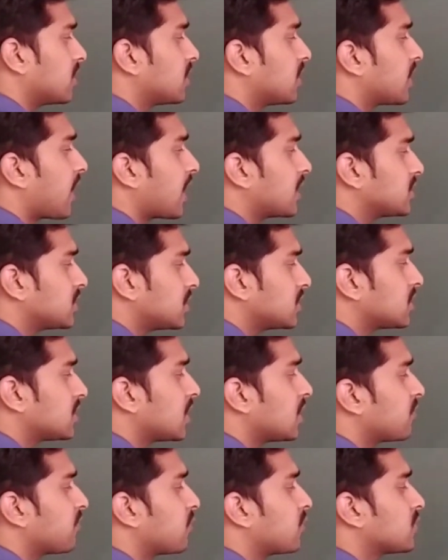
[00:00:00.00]
the
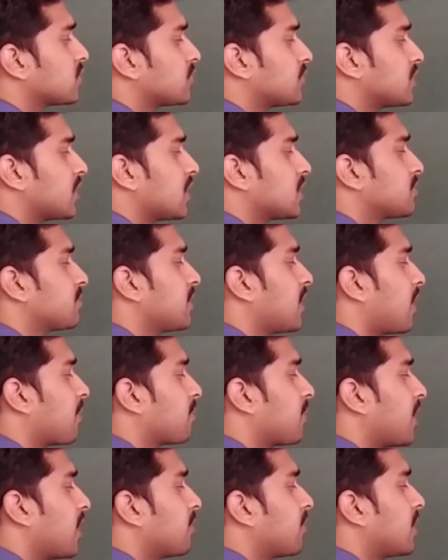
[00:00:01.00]
tangential force which has been
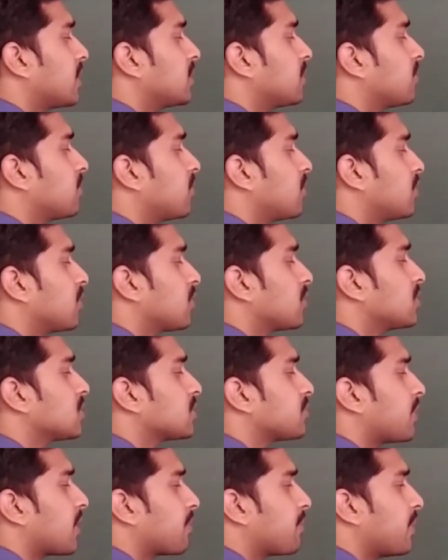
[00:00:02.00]
applied by the
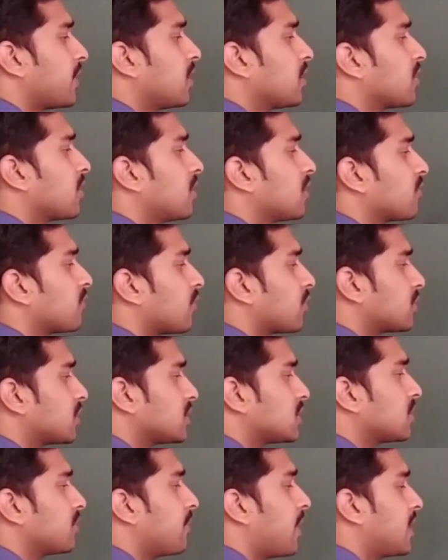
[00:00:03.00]
molecules perpendicular for
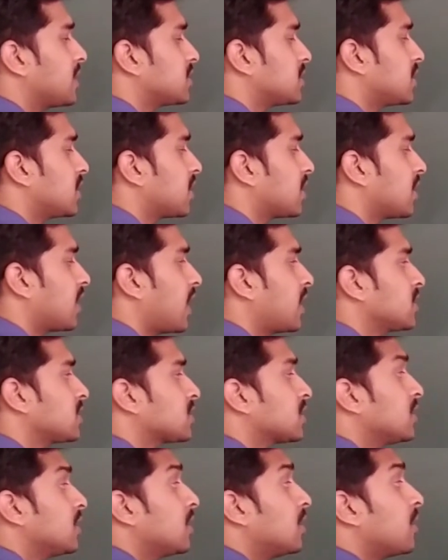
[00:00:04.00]
this imaginary
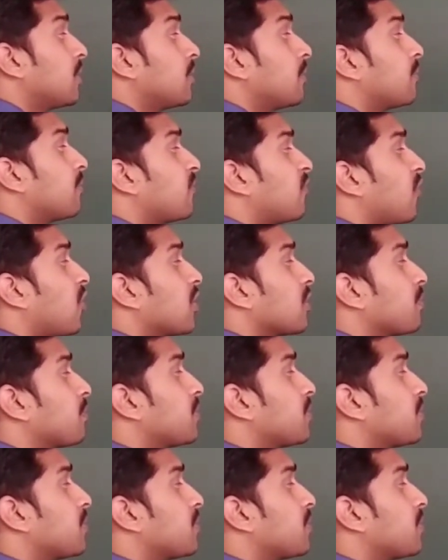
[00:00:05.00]
lines for